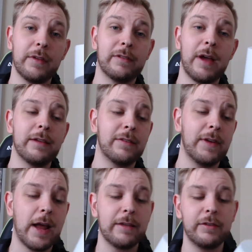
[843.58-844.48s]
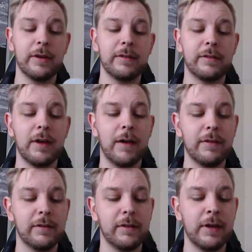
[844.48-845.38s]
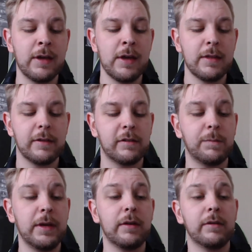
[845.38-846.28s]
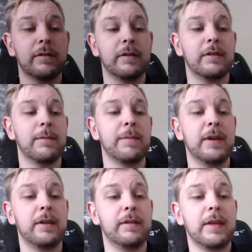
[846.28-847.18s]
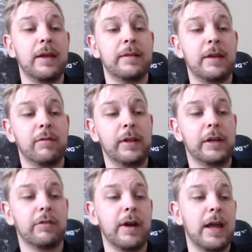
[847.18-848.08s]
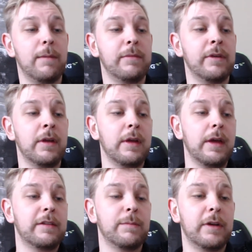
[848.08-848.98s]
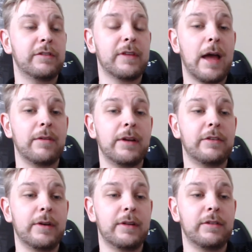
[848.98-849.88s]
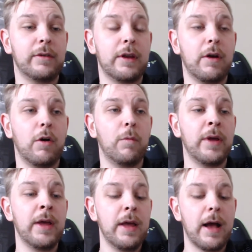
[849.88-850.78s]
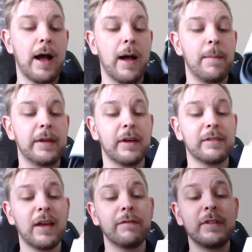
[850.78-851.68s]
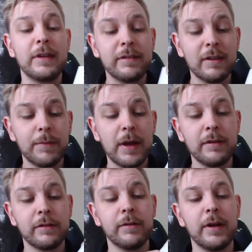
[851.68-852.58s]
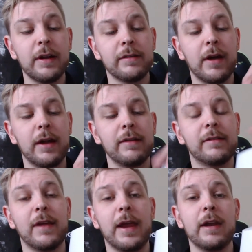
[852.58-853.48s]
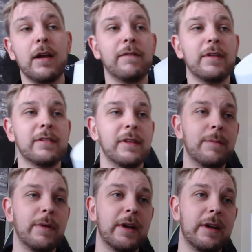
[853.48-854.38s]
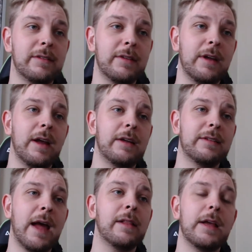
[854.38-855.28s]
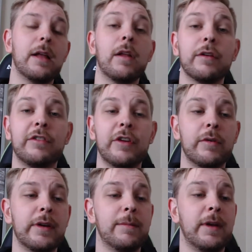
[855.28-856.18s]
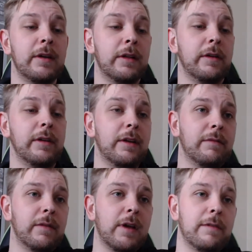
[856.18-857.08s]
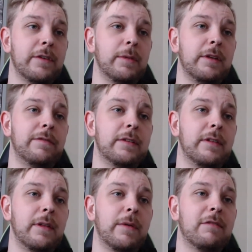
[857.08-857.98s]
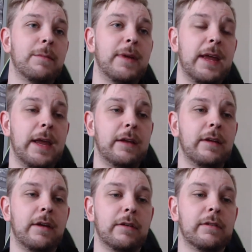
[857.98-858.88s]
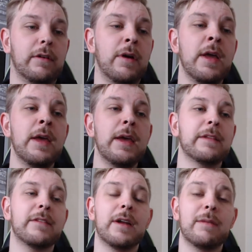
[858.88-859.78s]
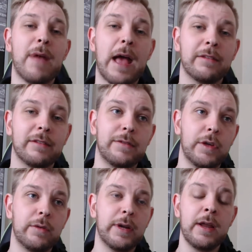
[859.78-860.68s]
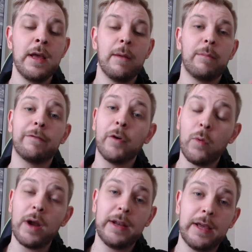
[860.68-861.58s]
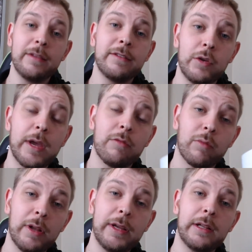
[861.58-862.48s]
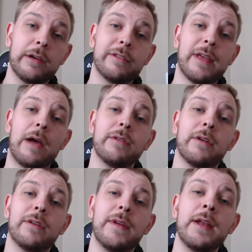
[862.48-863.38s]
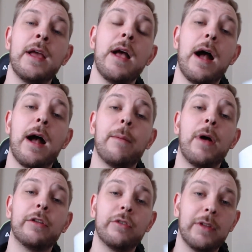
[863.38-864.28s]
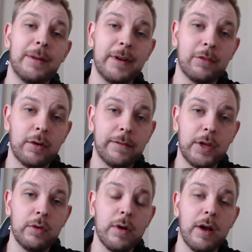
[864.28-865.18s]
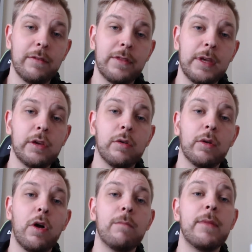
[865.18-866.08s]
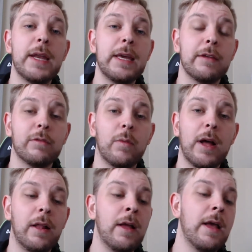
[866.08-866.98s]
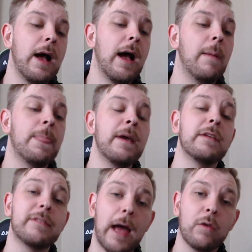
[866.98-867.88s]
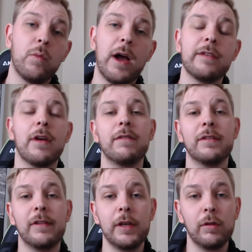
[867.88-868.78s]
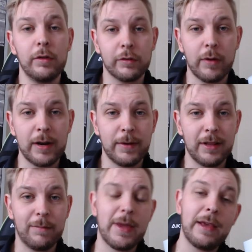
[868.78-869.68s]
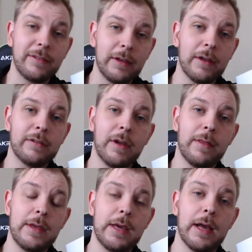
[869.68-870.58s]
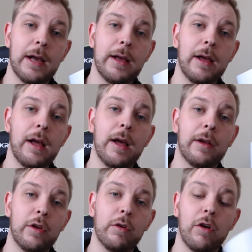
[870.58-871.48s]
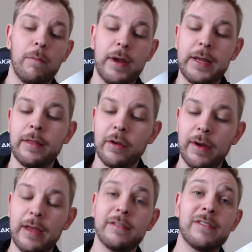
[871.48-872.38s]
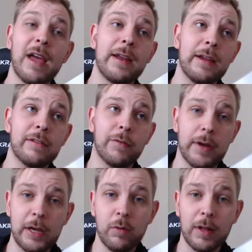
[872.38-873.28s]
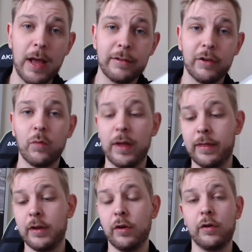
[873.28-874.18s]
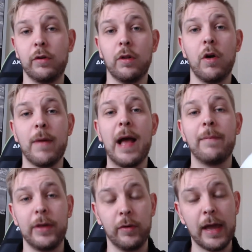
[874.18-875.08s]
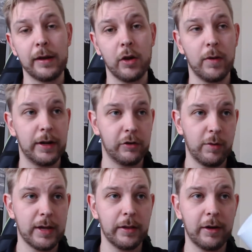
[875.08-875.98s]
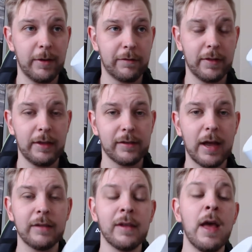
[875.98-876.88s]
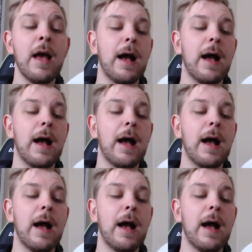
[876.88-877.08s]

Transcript: the size of it. As you can see, obviously, the speaker system, I mean, they really crammed as much sound into it as you can hope. It does have decent bass to it. It's not insane, obviously, but it isn't exactly a large unit. I mean, clearly it comfortably fits in the palm of my hand here, so it's not a massive unit, but for what it is, you get really clear sound out of it. I'll do a little bit of a review of the Google Home Mini as well. Sound-wise, obviously, you lose quite a bit of the bassiness on the Google Home Mini. There is settings for equalizer within your Google Home app that you can go in and tweak a little bit for these guys.